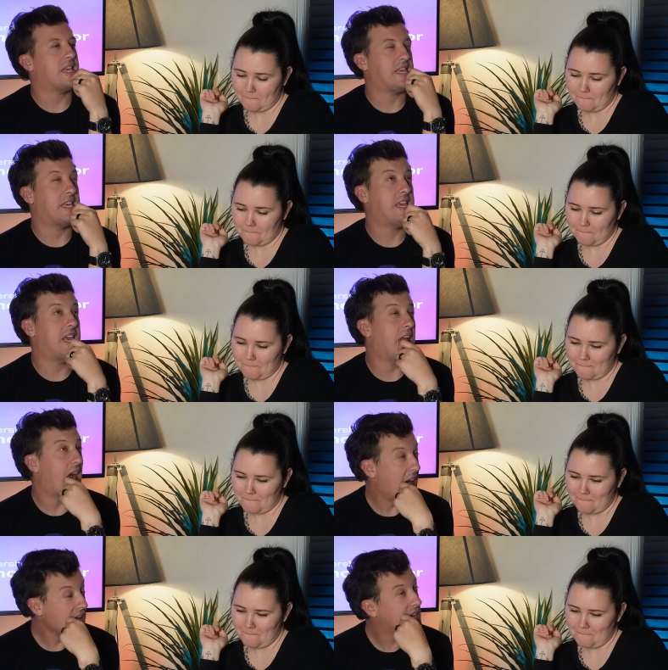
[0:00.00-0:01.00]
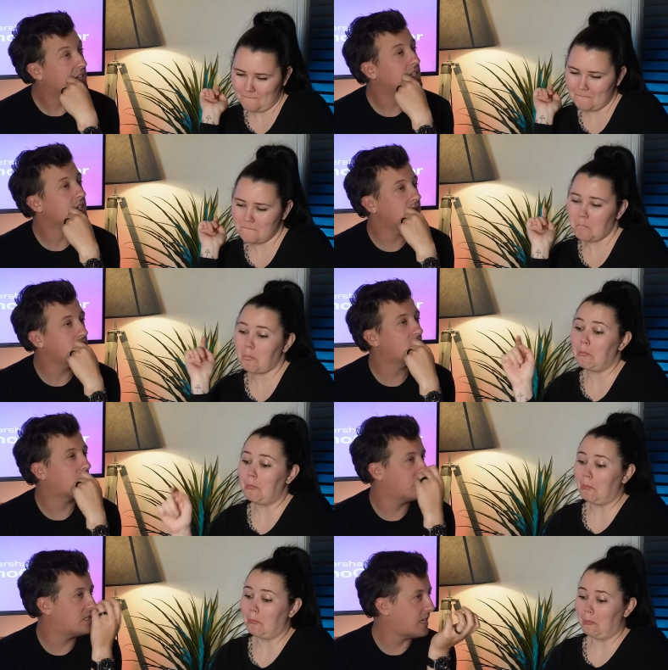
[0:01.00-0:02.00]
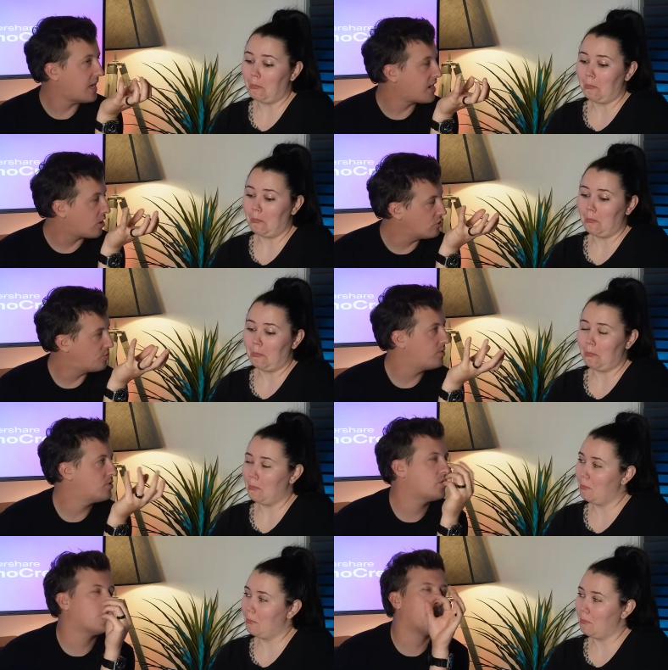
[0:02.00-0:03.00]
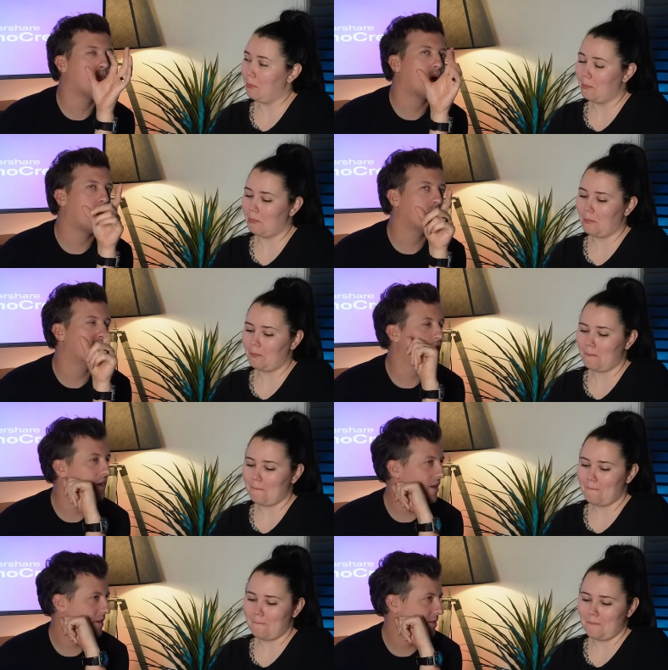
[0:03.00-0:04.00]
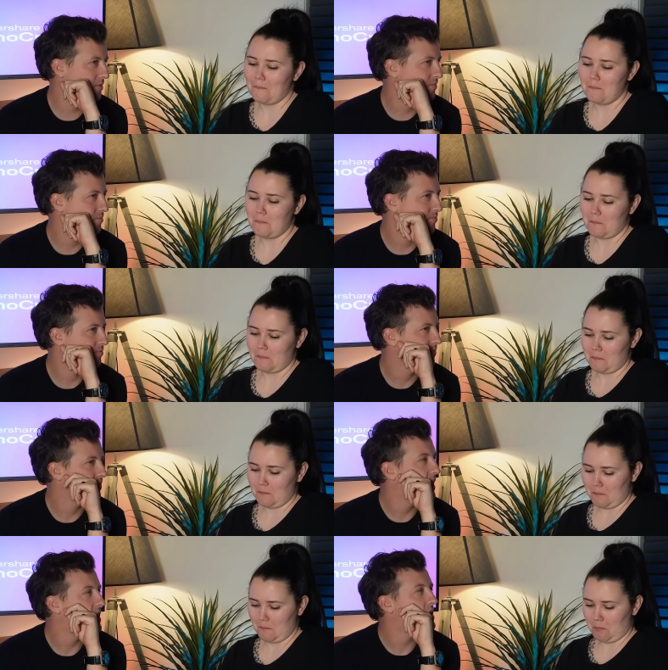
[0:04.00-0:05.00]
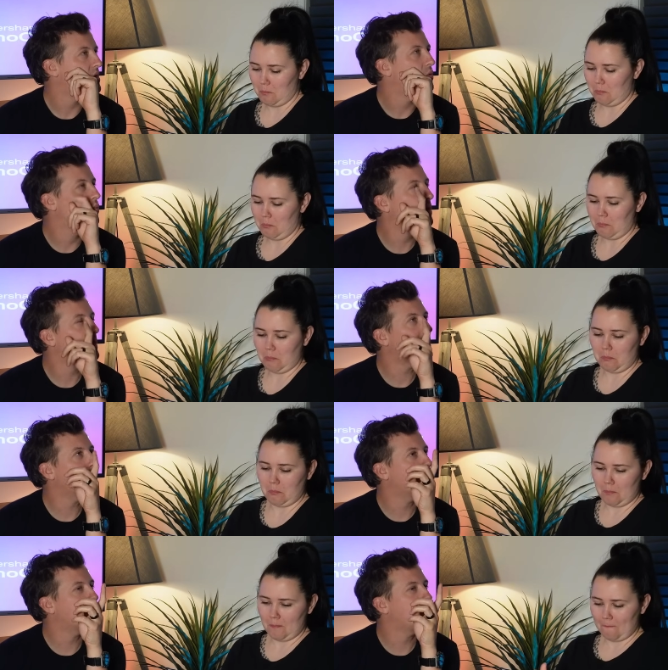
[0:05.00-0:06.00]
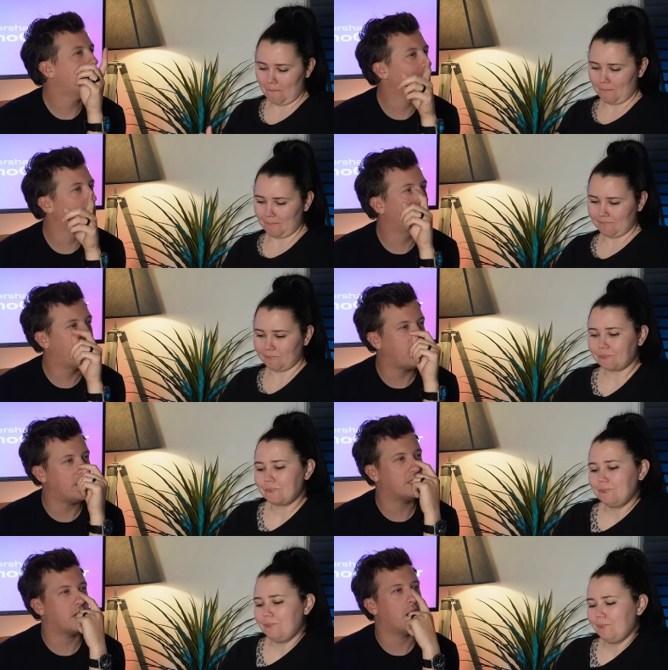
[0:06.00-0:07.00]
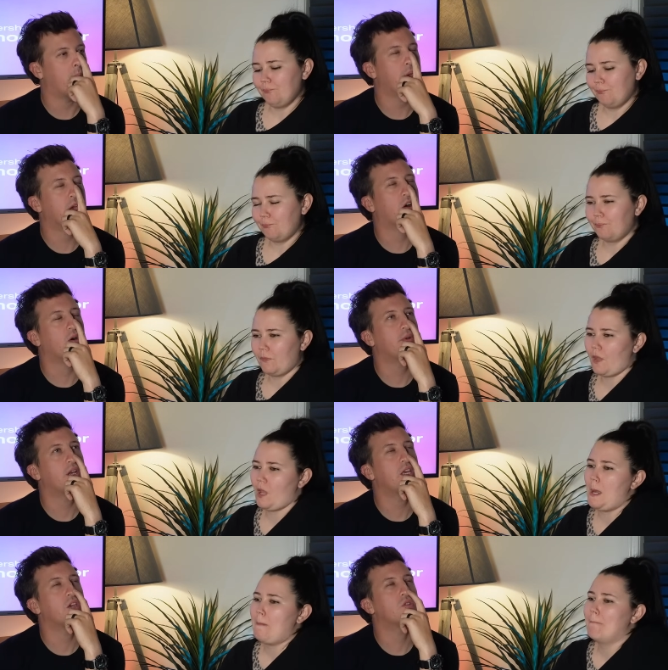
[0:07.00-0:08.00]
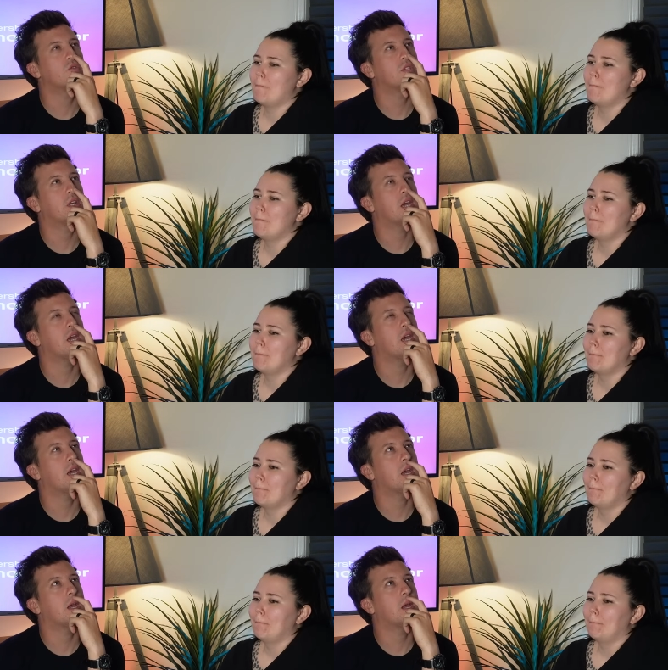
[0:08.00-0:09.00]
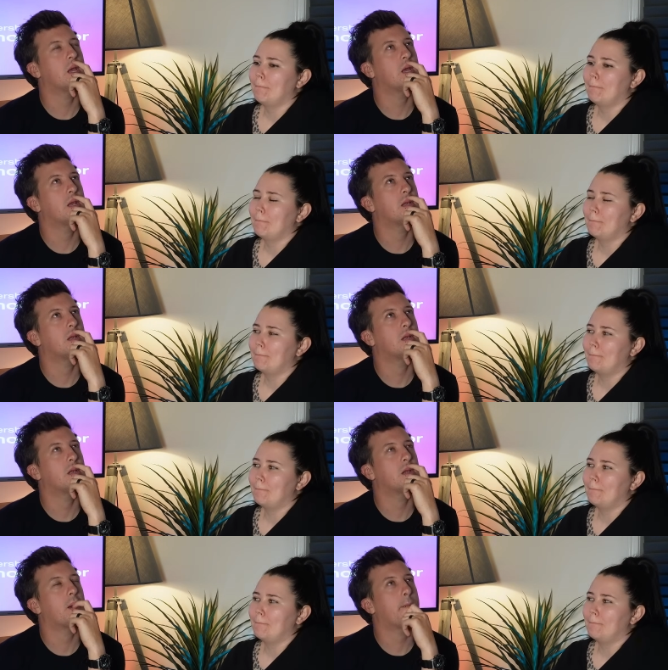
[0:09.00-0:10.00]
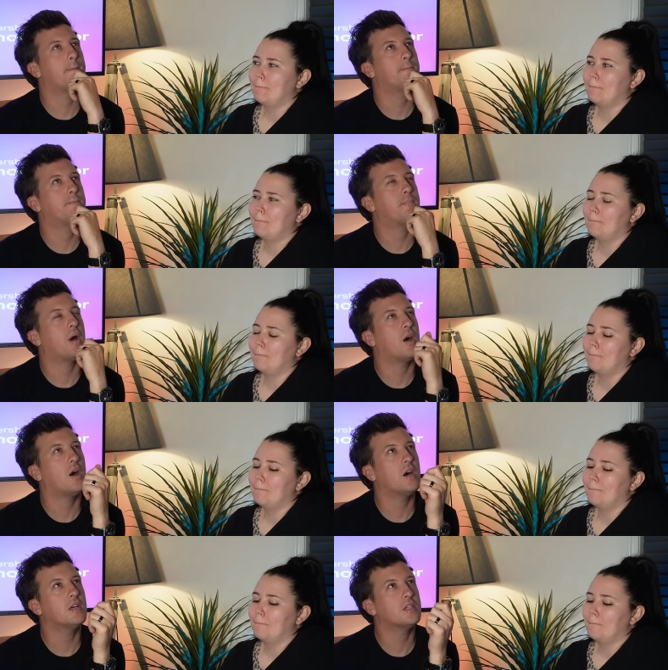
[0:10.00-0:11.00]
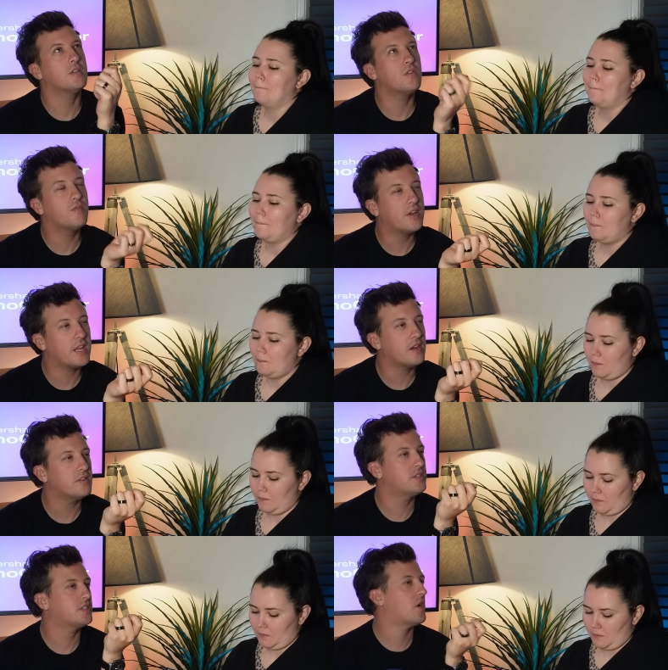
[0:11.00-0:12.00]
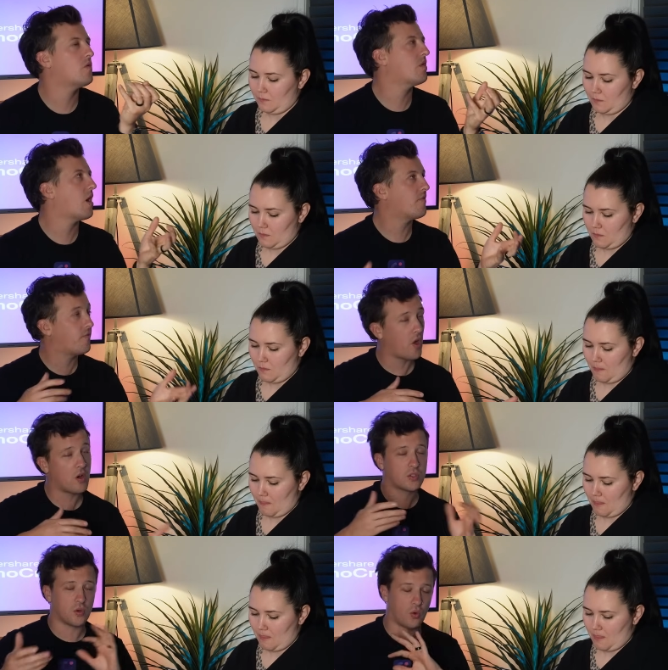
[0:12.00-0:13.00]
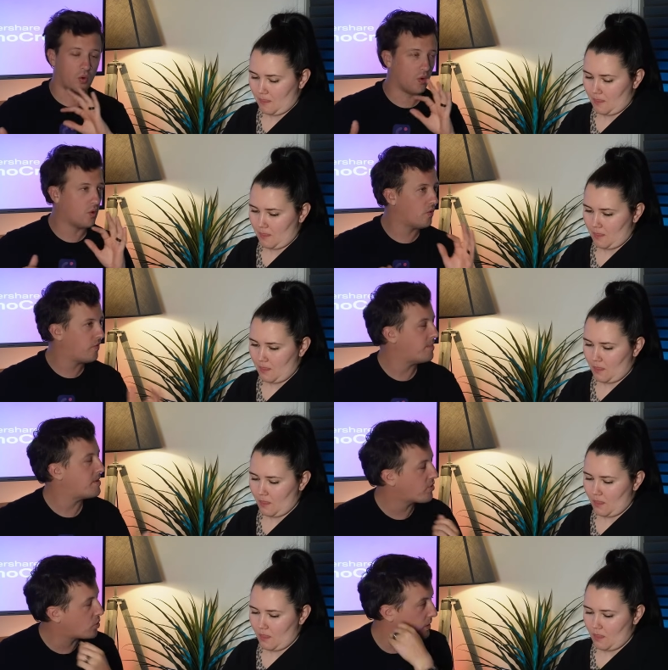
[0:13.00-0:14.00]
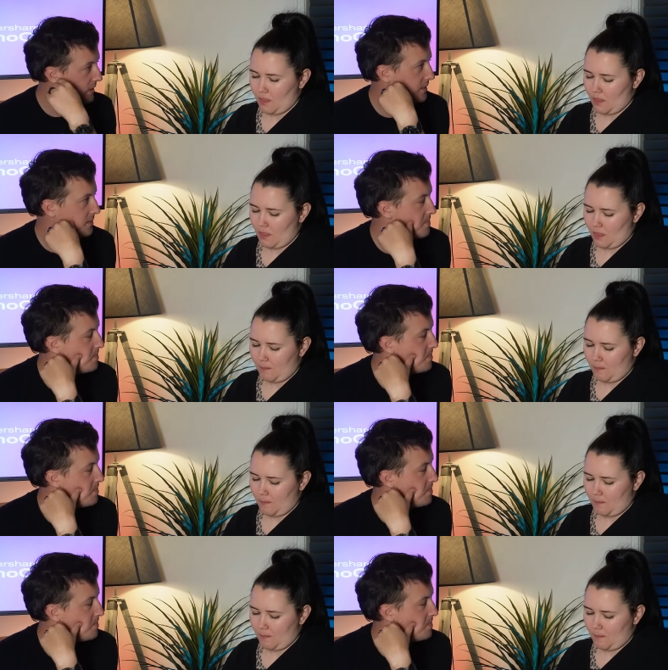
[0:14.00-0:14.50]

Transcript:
Speaker 1: Yeah, you could say it contributes to a polished look. Would your feature be commonly used in personal videos, so like vlogs or family recordings?